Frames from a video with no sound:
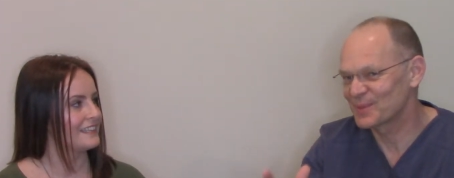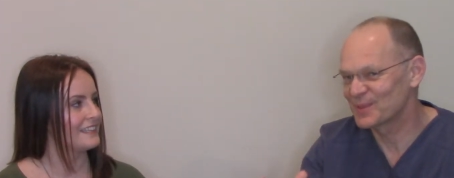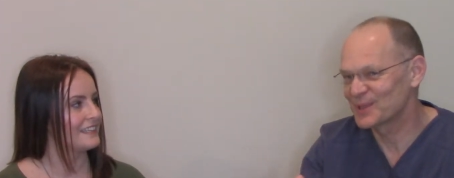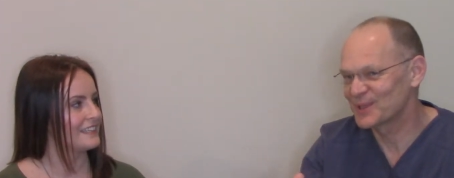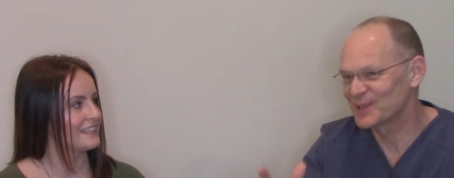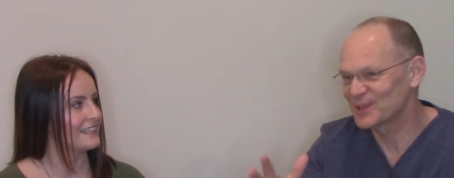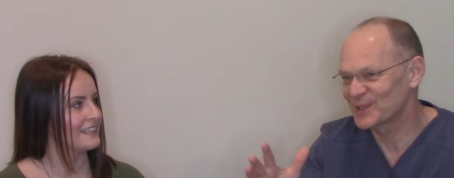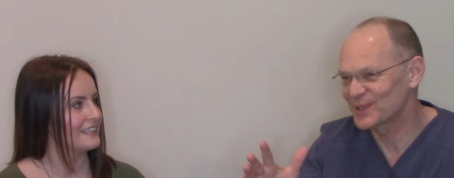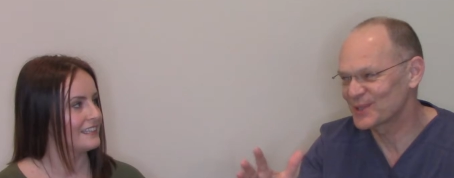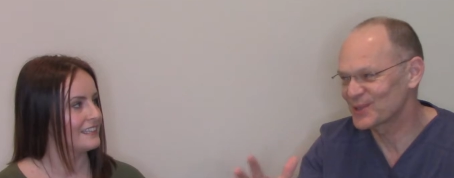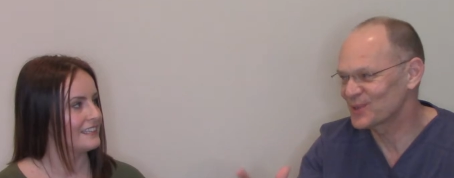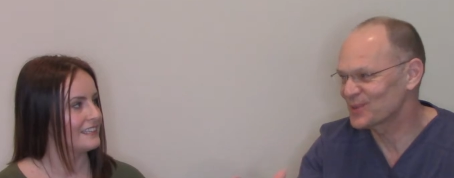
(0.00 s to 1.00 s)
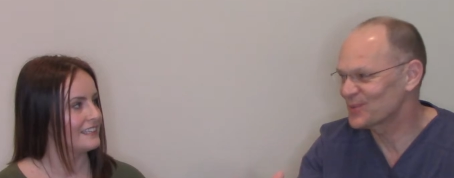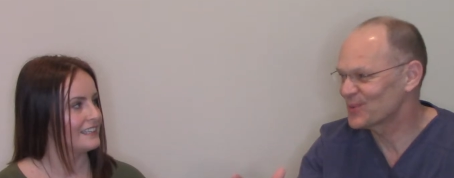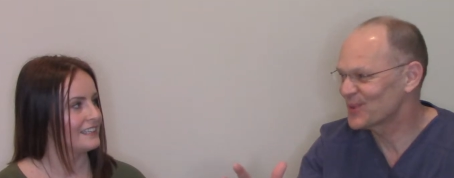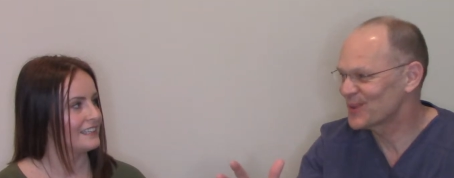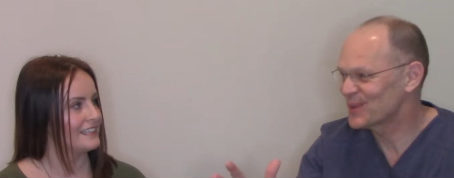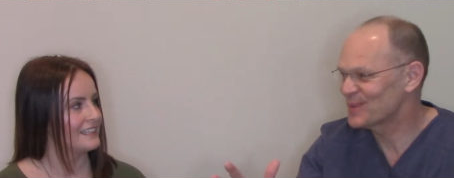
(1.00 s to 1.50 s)
Speaker 1: to be just a certain
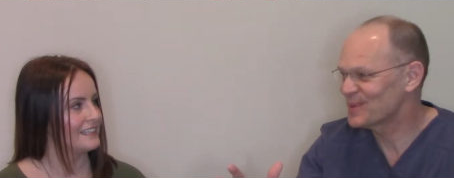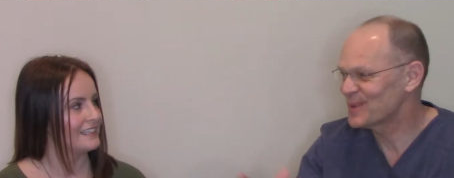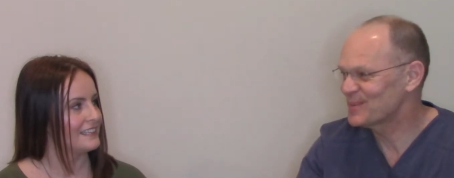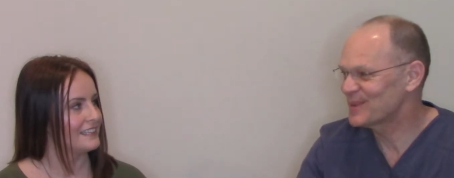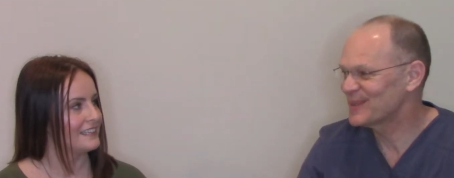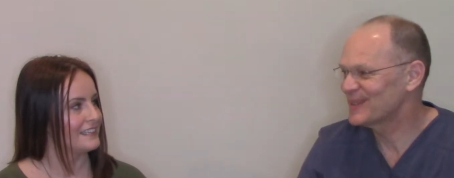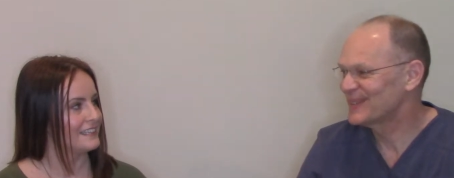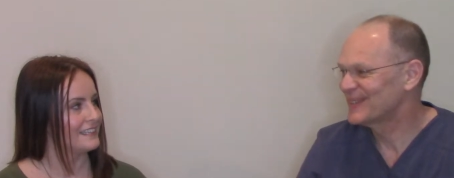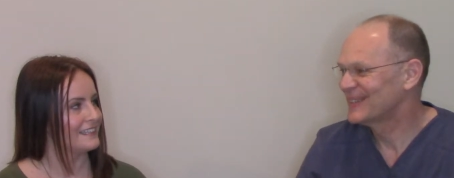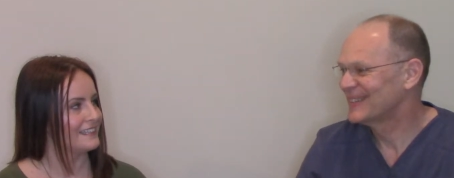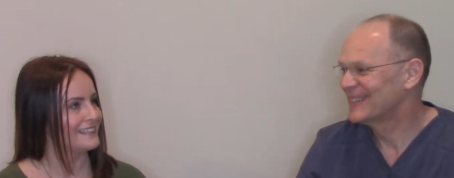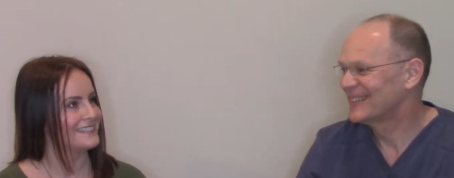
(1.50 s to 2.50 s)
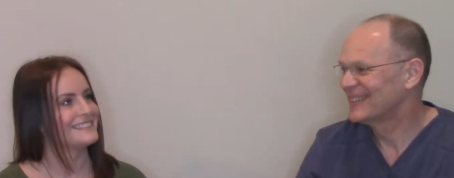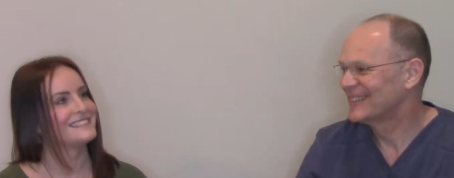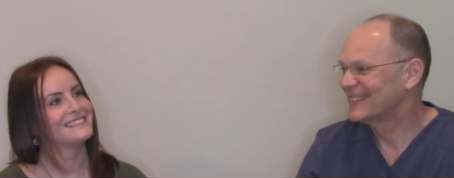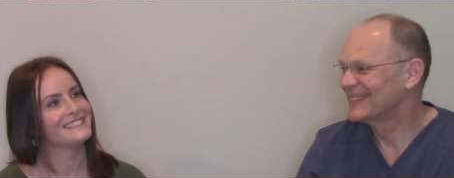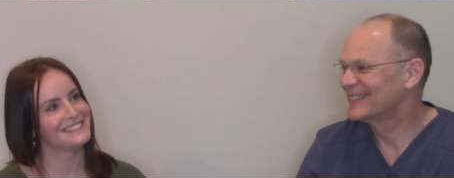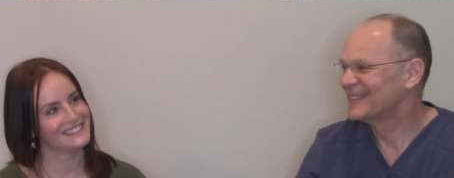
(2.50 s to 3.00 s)
way, maybe.
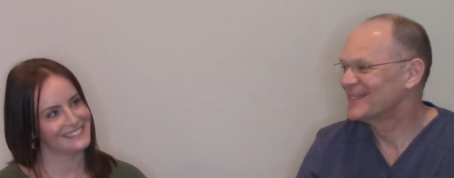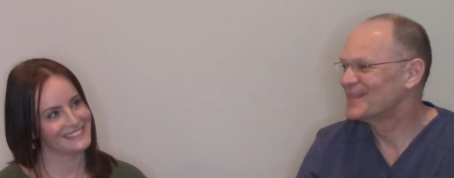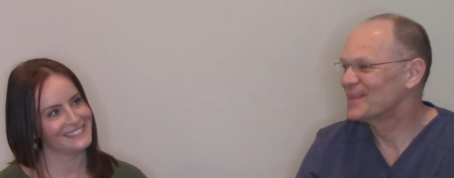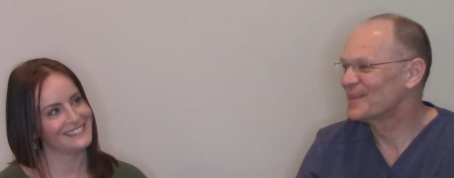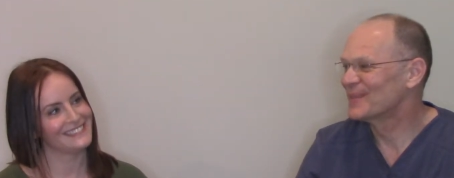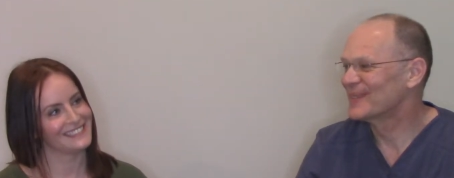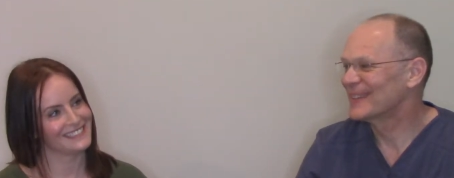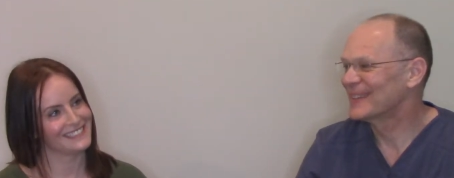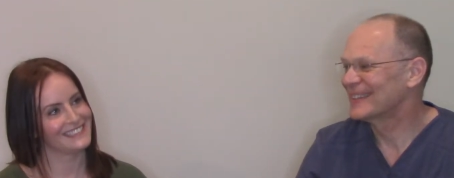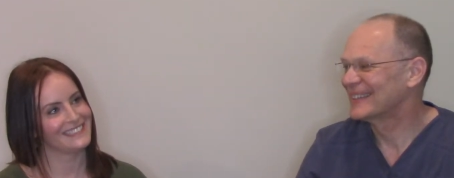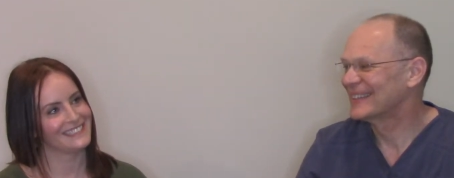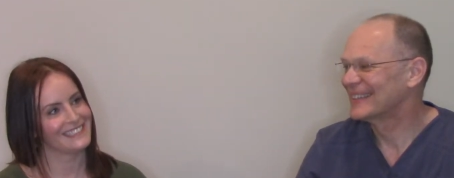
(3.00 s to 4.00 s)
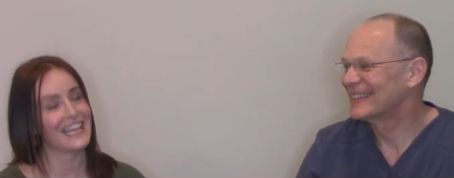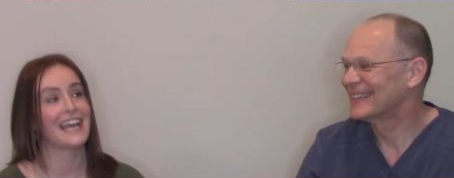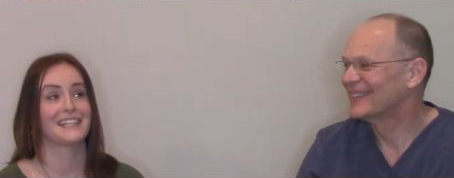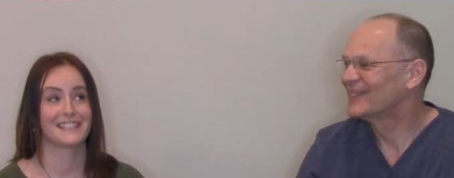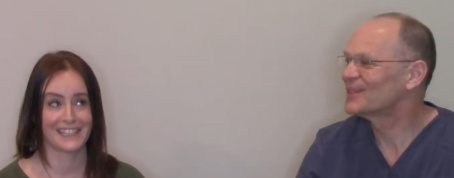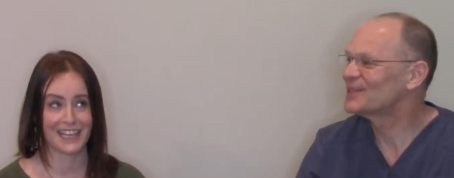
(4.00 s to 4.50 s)
Did you remember that?
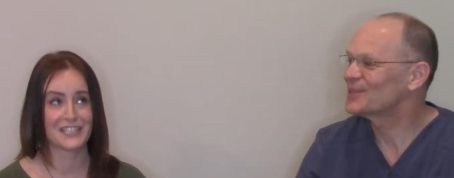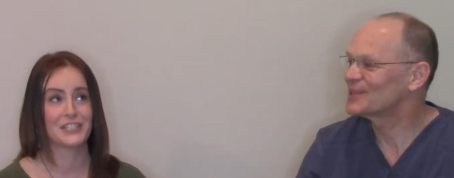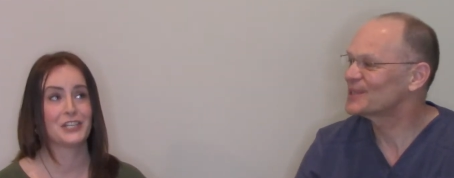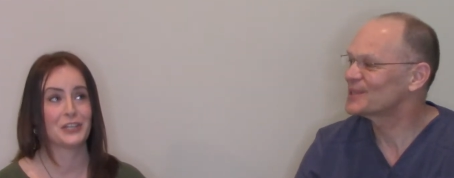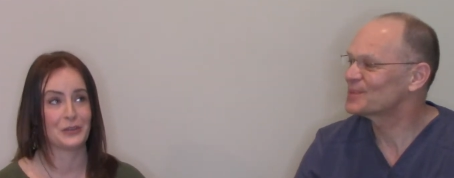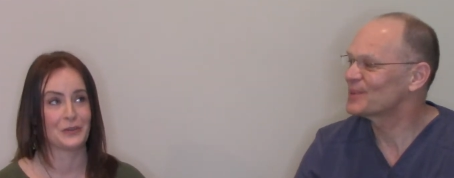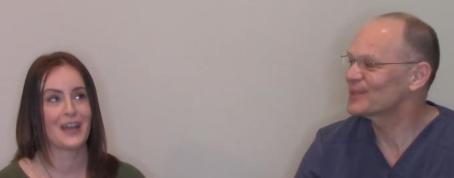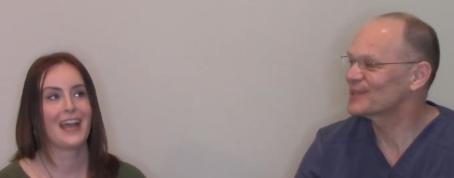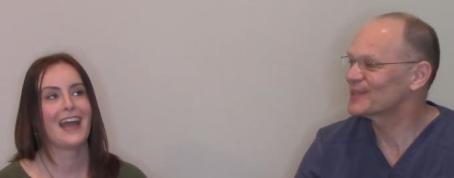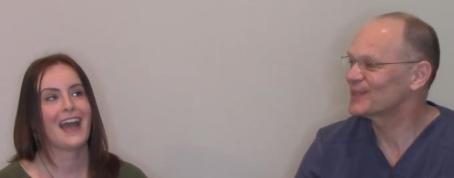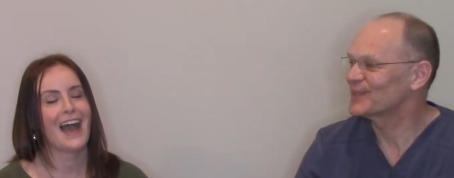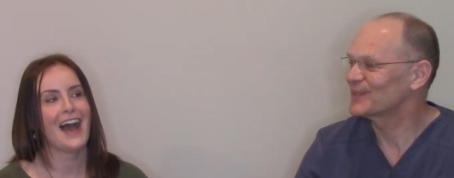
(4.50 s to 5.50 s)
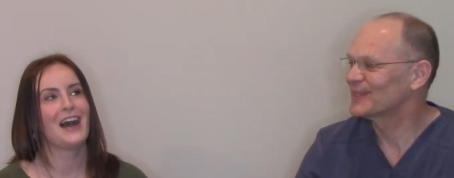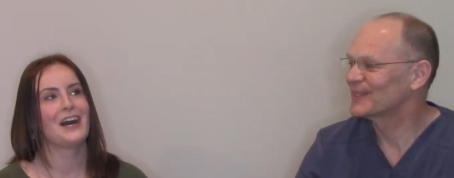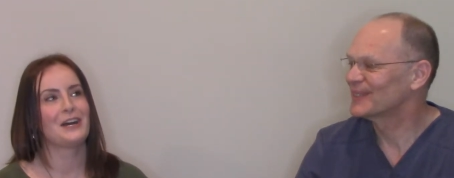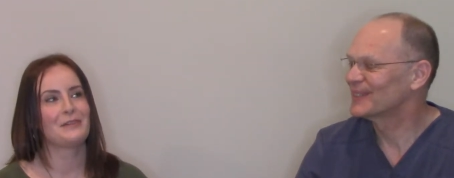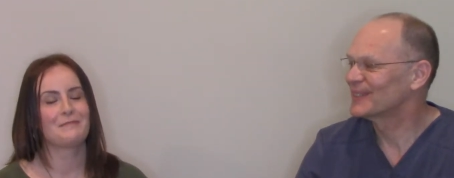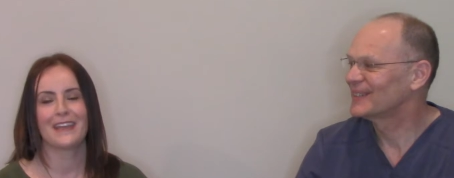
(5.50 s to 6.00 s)
Yes. What was the experience there?
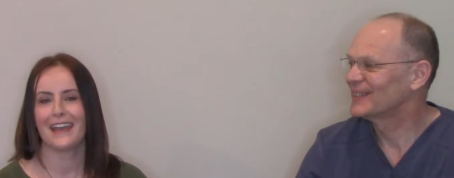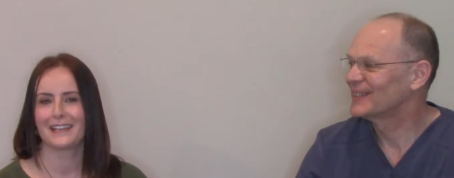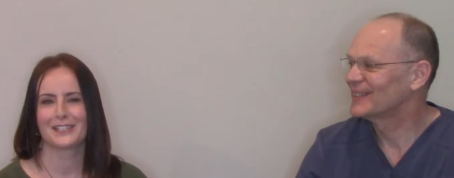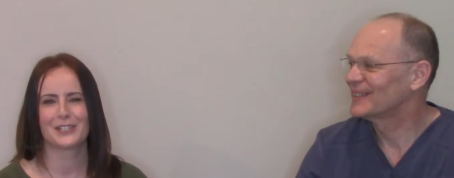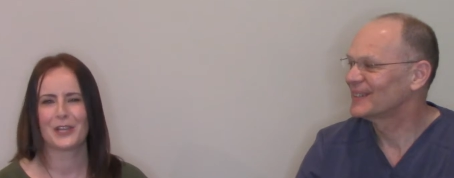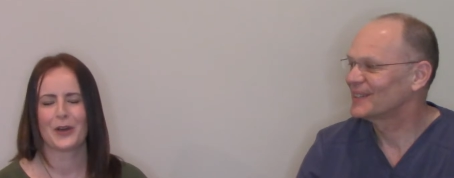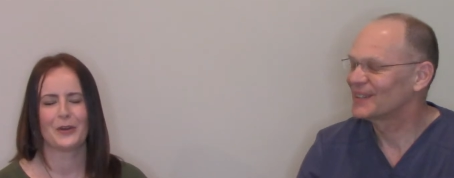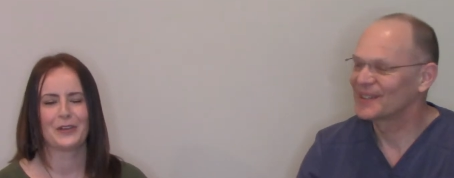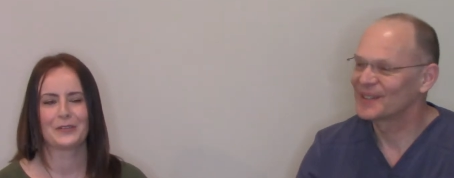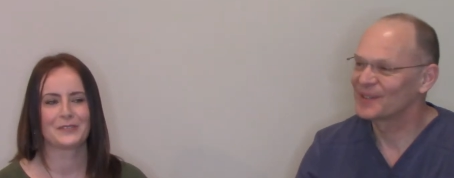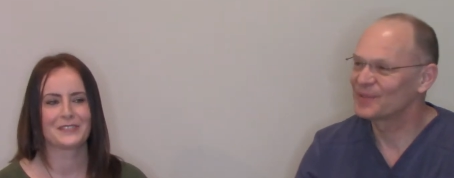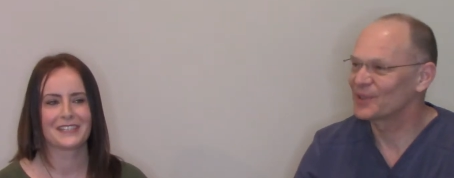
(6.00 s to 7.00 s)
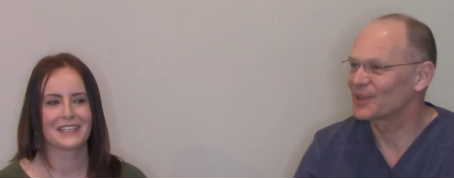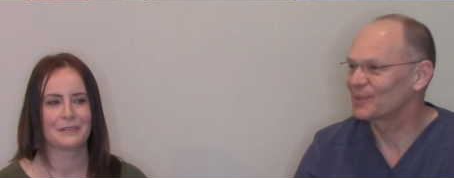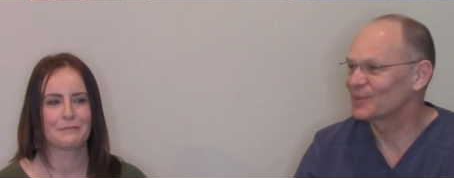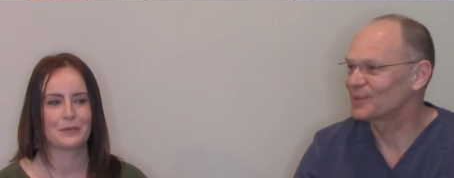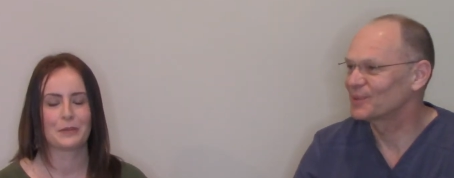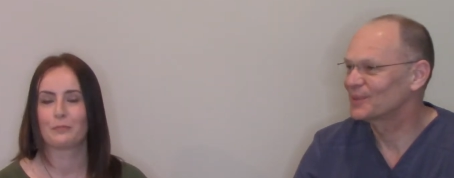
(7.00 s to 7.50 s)
Um,
Speaker 2: yeah, so it was
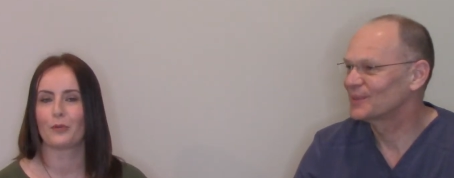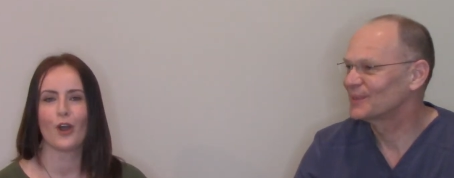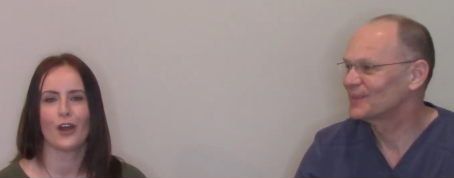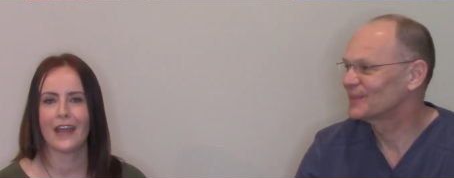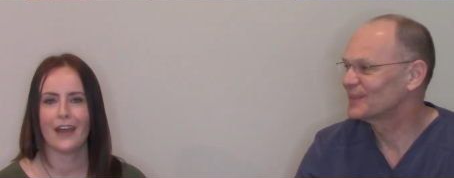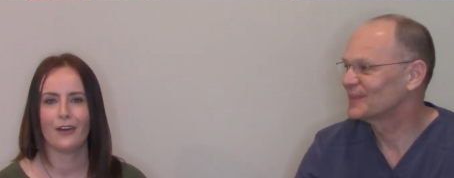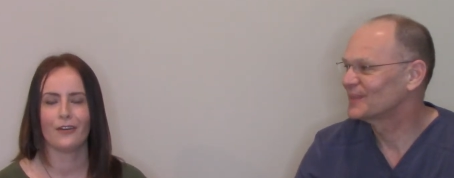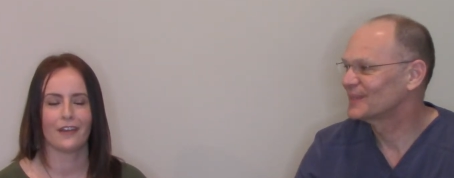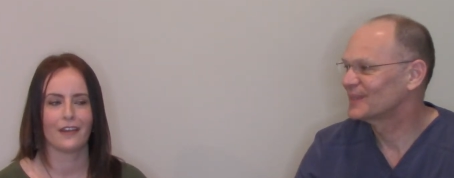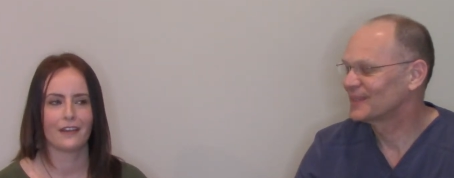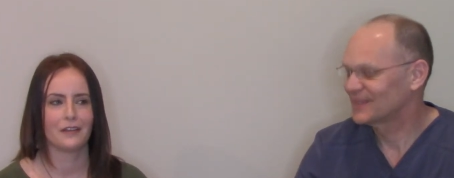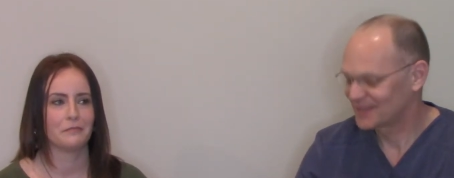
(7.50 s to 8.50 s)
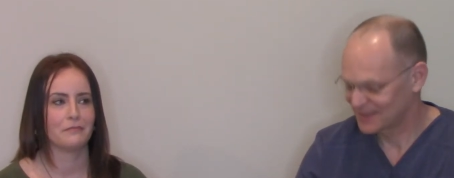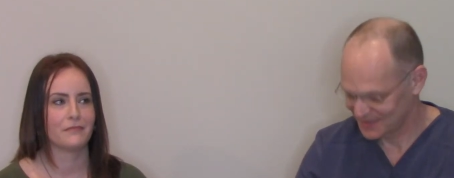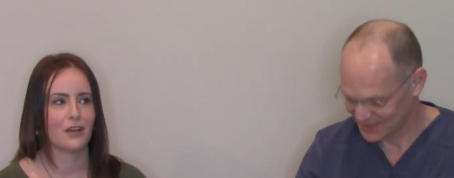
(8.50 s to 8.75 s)
it, it brought out um,